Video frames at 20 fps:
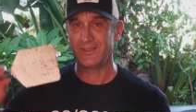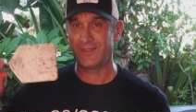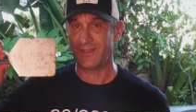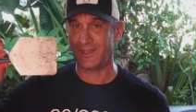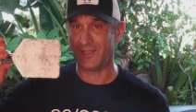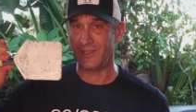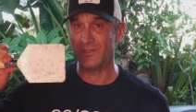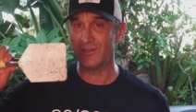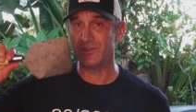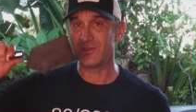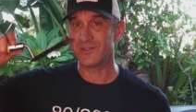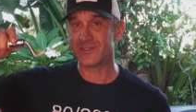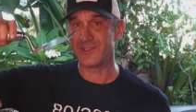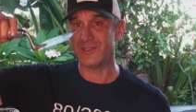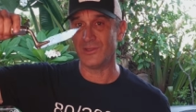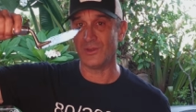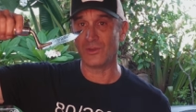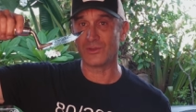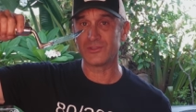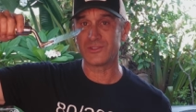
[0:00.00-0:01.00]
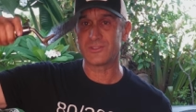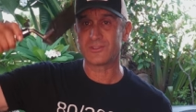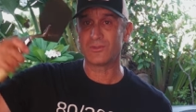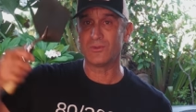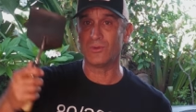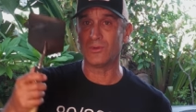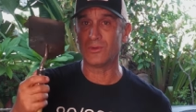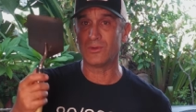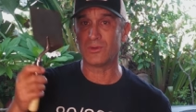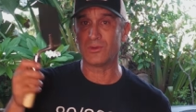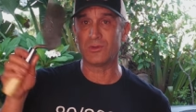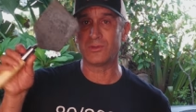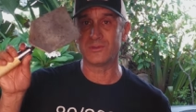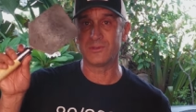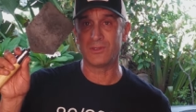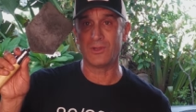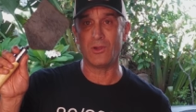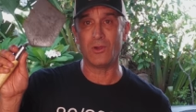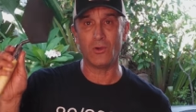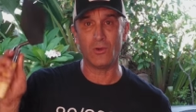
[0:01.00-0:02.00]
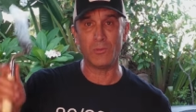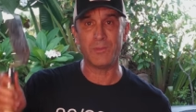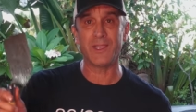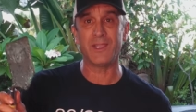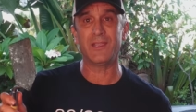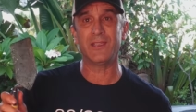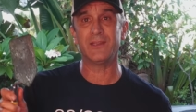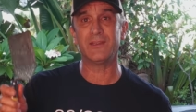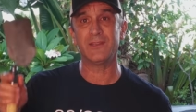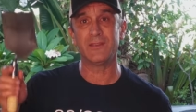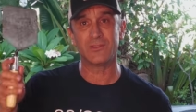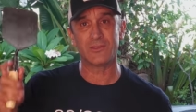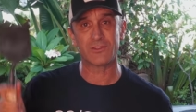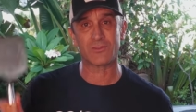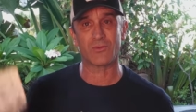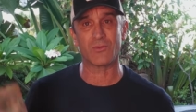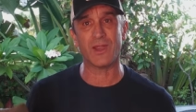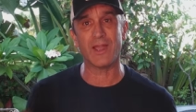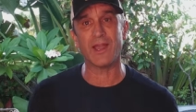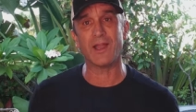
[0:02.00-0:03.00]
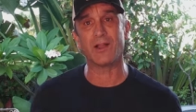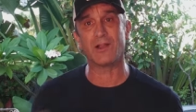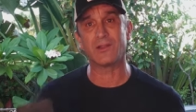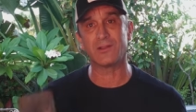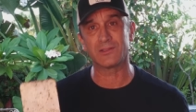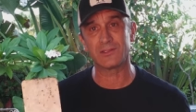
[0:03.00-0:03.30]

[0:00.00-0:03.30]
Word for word: they use the old school homemade trowel